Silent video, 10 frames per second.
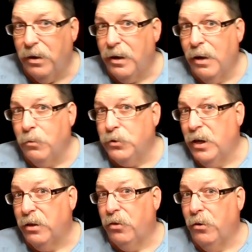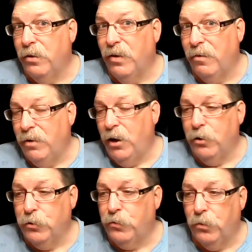And I think that was like
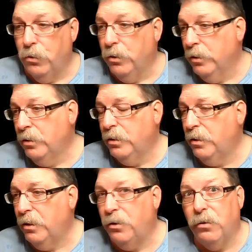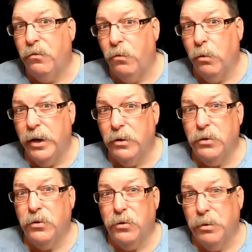$35 for, I don't know,
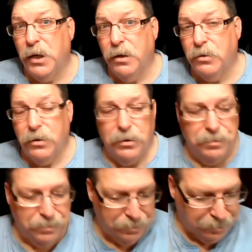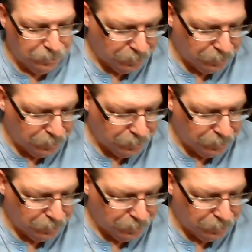4 ounces, 3 ounces.